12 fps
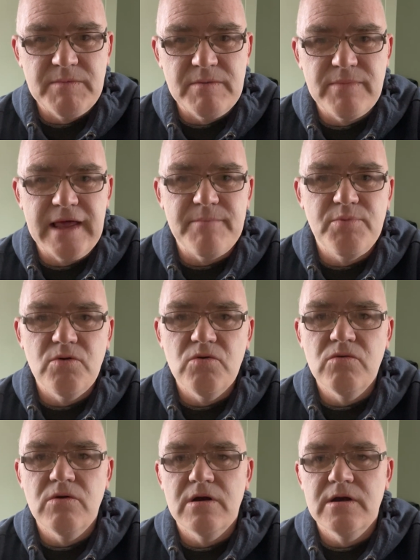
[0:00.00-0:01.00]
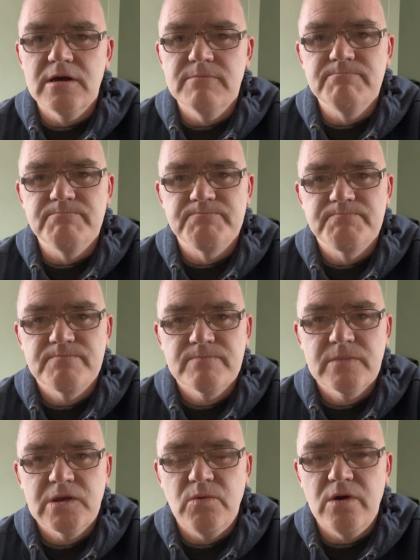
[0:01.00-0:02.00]
in Blackpool.
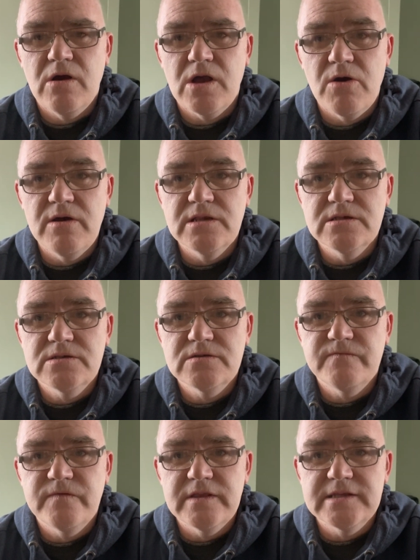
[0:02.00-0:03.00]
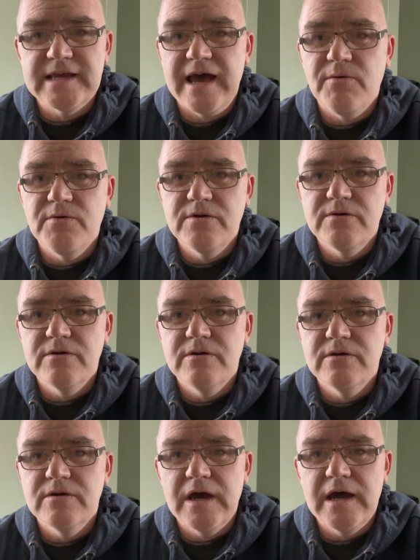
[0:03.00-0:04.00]
We are going for the tower
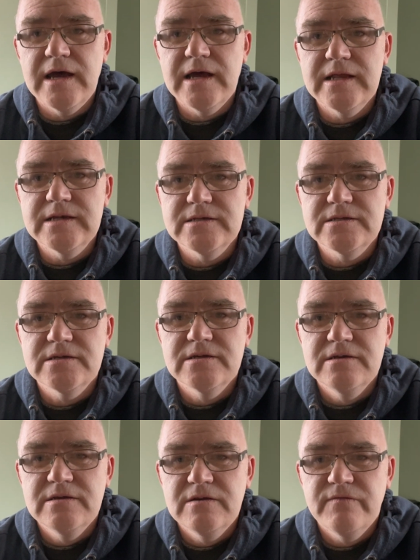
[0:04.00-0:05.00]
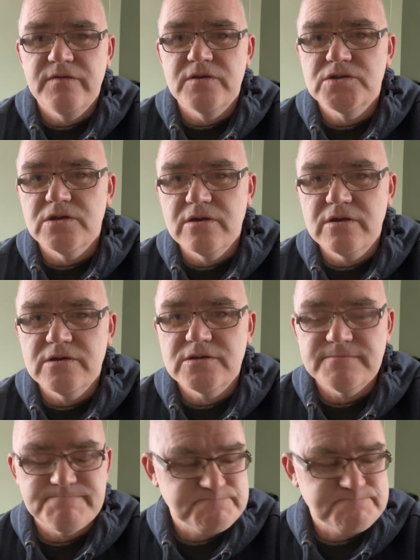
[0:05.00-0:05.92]
and for the circus.